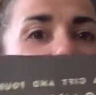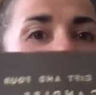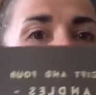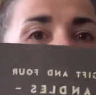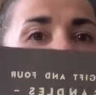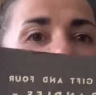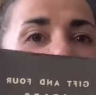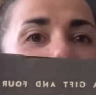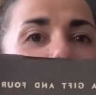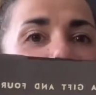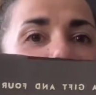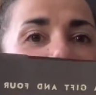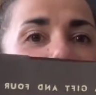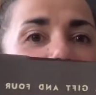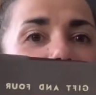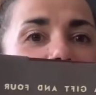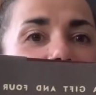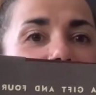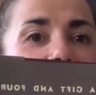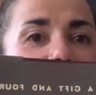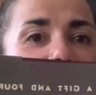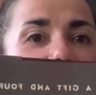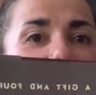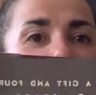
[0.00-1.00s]
And there's
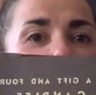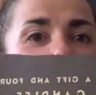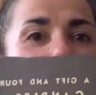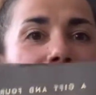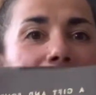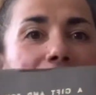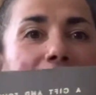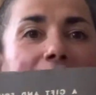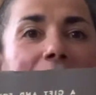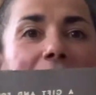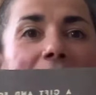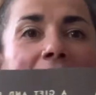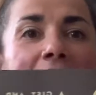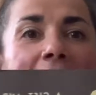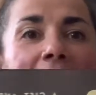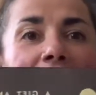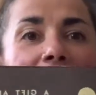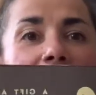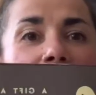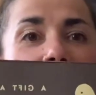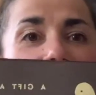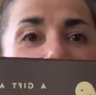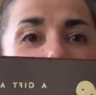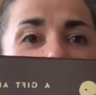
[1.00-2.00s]
his gift.
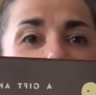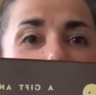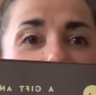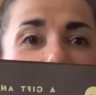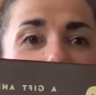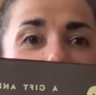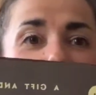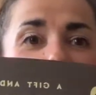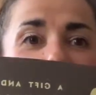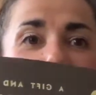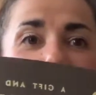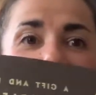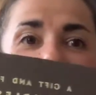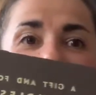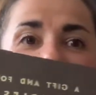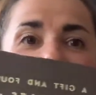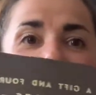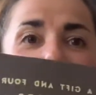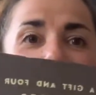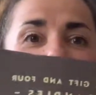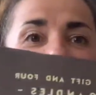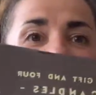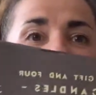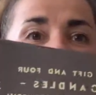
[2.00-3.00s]
And there he is
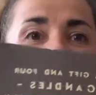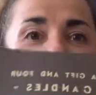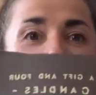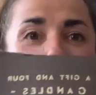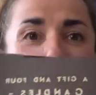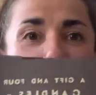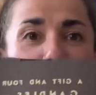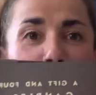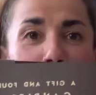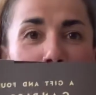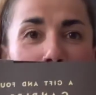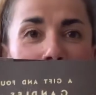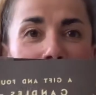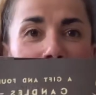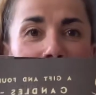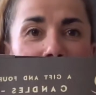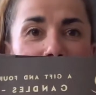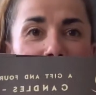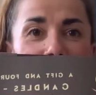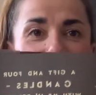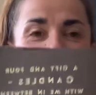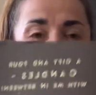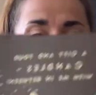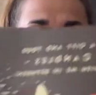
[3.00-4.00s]
in between.